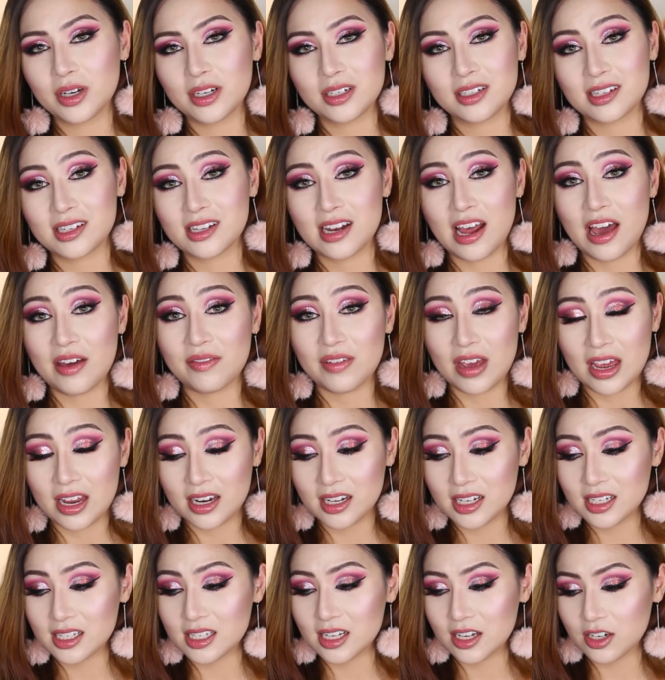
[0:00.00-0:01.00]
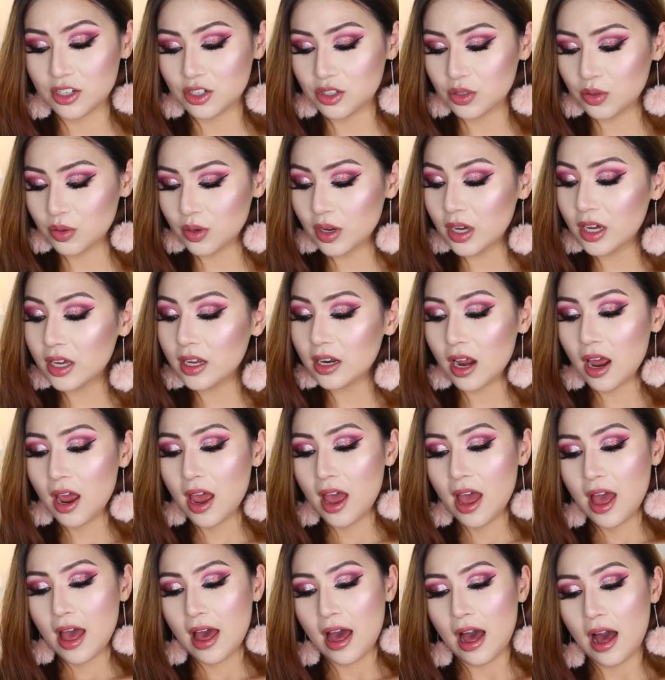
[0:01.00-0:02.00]
It doesn't have any scent to it.
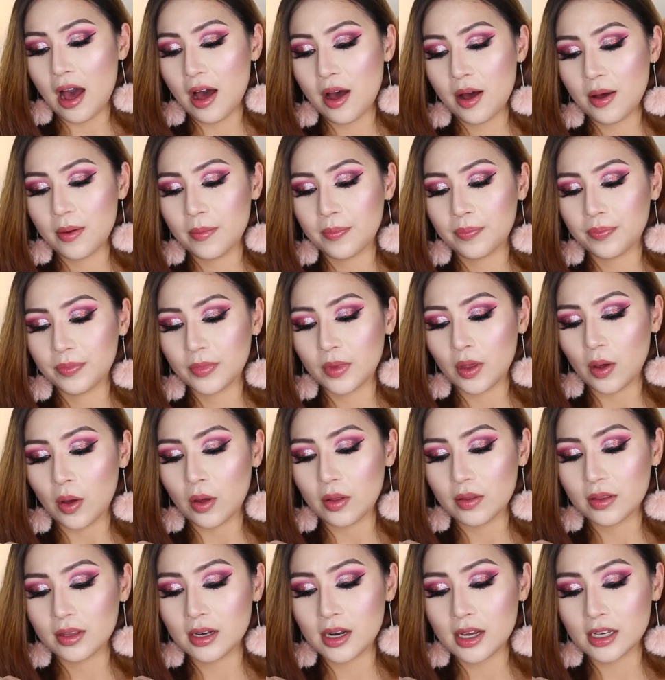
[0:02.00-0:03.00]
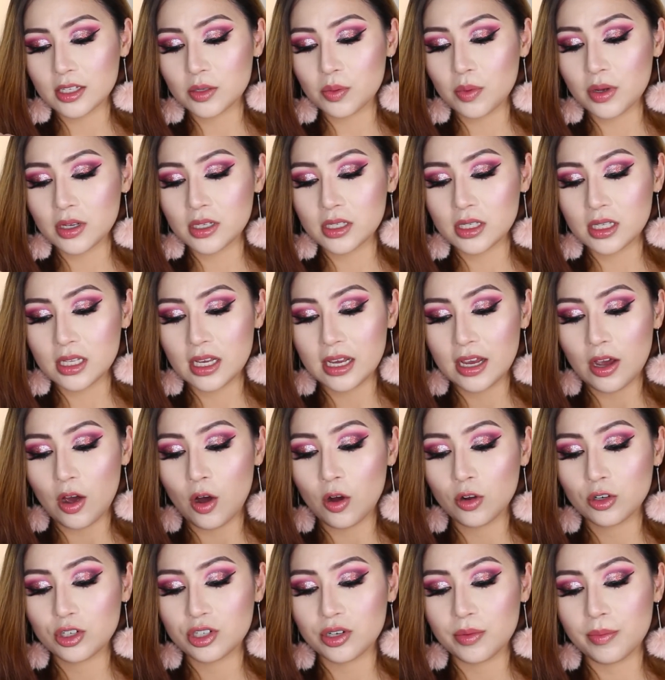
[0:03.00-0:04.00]
The next one's the
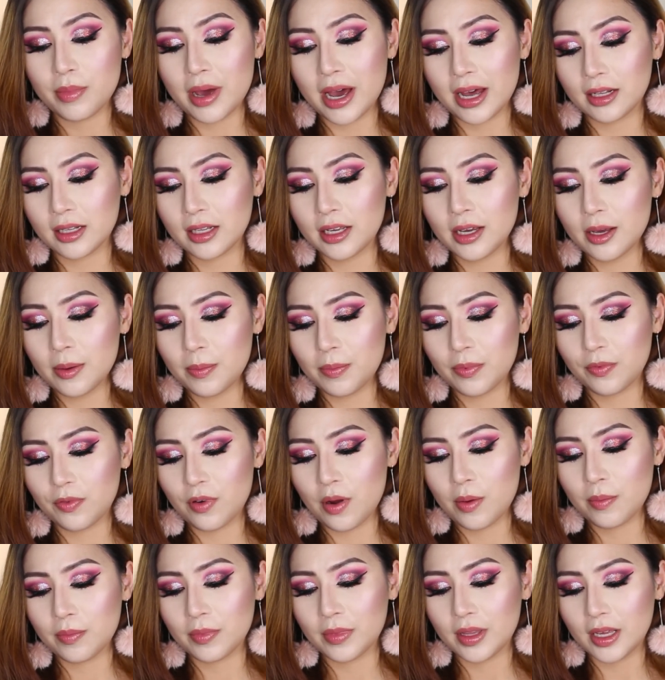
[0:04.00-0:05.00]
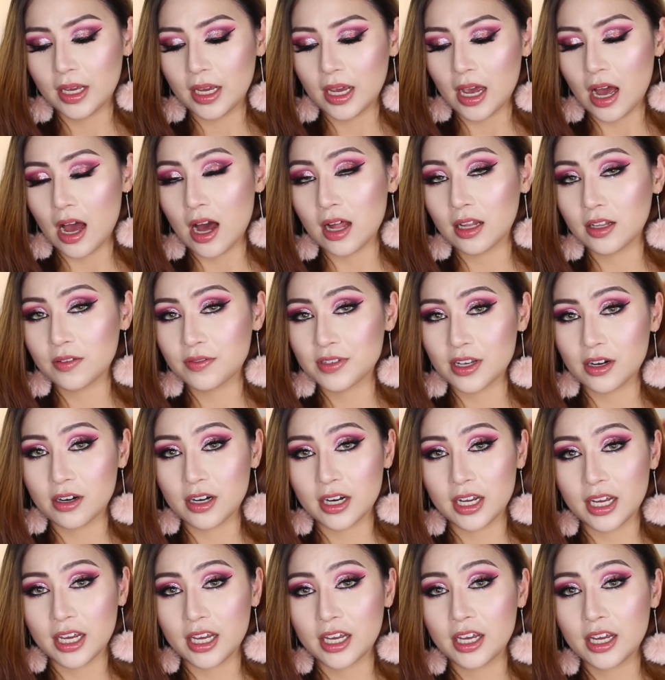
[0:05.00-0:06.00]
Ultra Matte Lip from the I Love
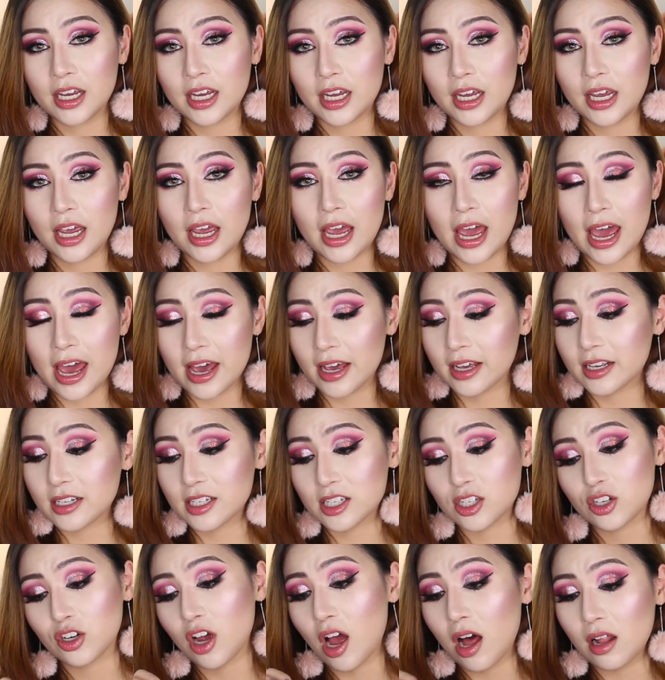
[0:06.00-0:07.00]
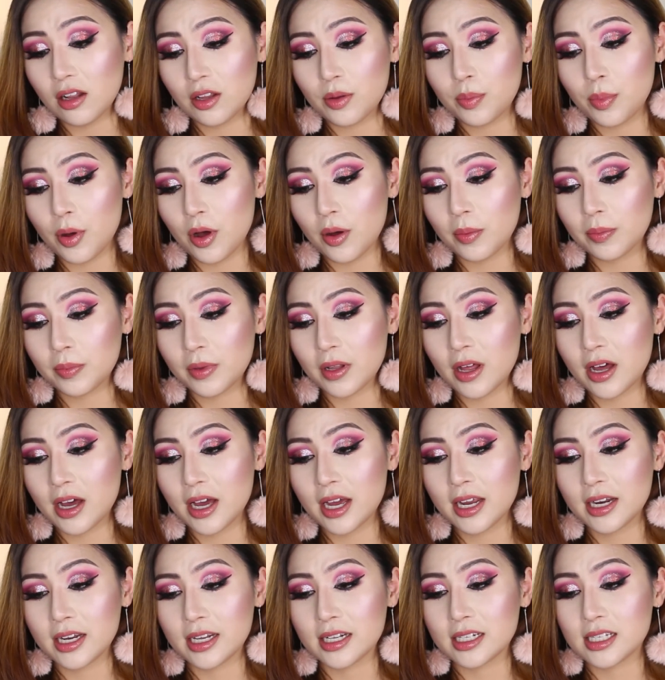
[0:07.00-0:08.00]
Sarahi X Colourpop
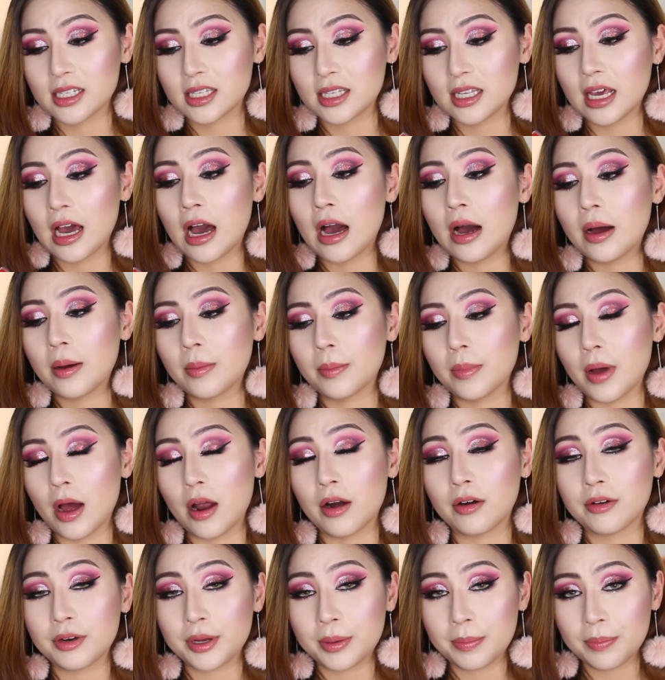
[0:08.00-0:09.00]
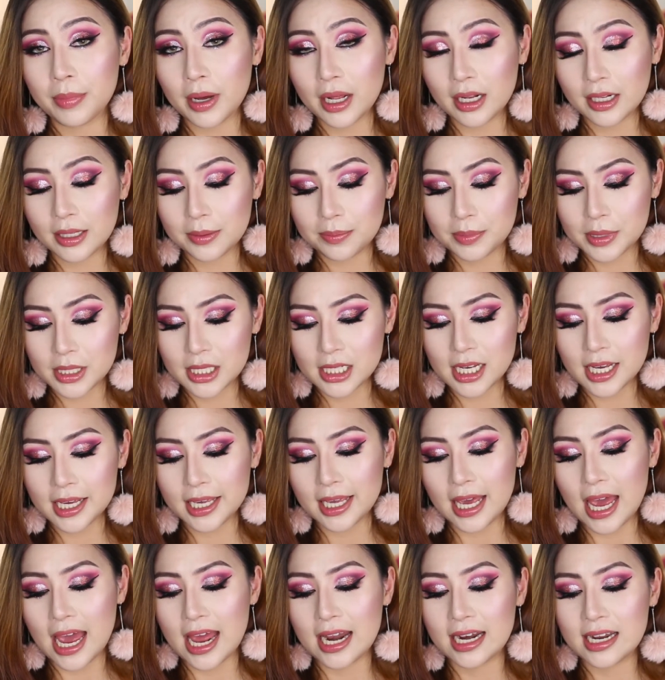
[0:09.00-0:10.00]
line. It's the Ariba lipstick,
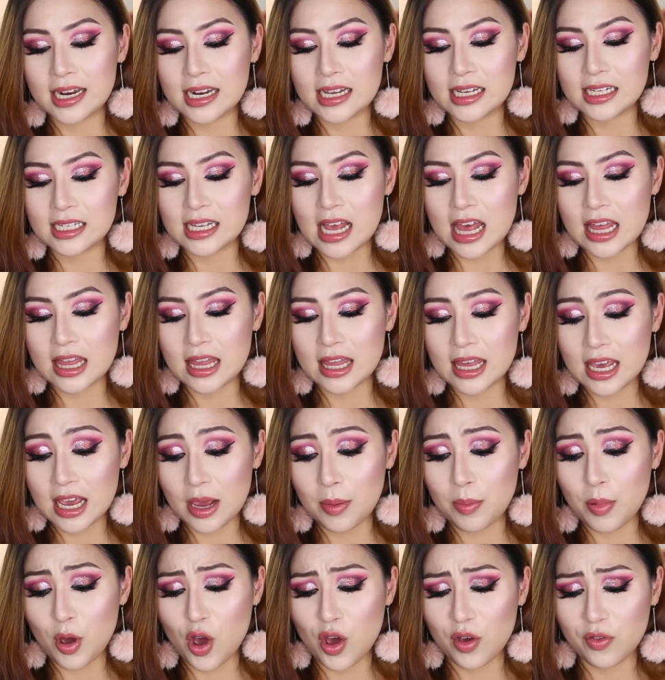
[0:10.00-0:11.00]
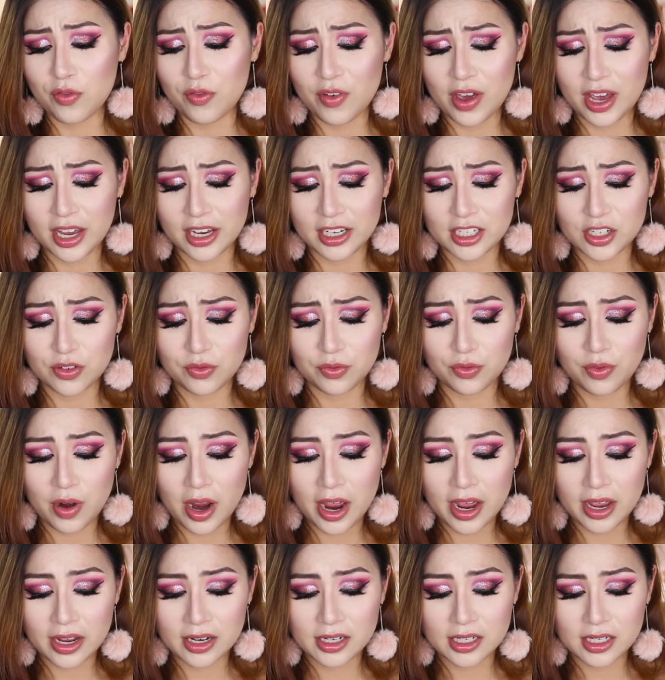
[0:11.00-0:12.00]
and it is the perfect
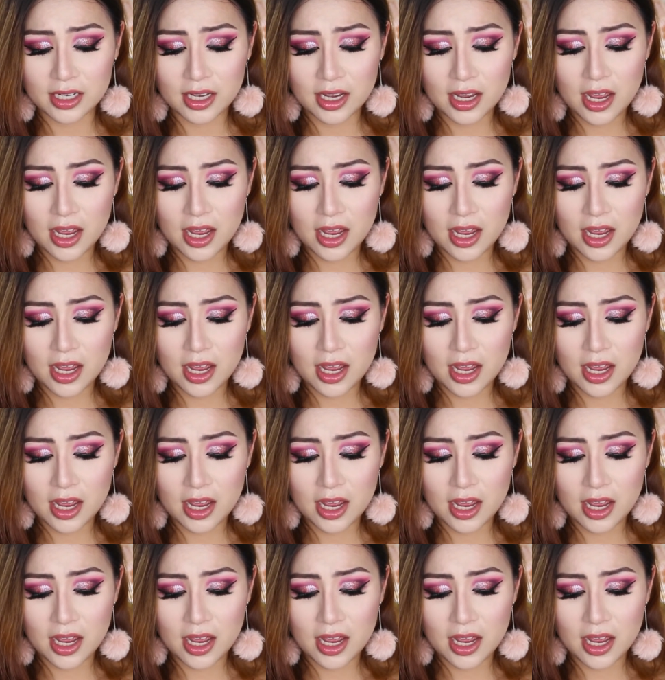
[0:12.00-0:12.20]
red.